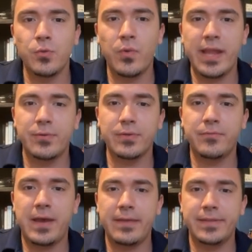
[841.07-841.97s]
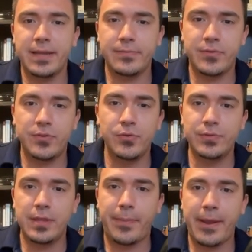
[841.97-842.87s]
y equals 5 times 2
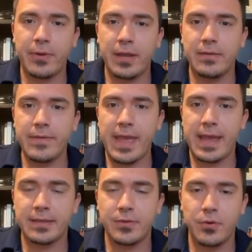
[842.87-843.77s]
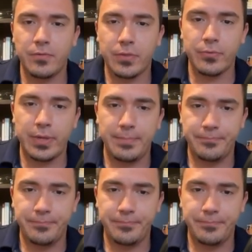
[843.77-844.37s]
to the power of x over 3.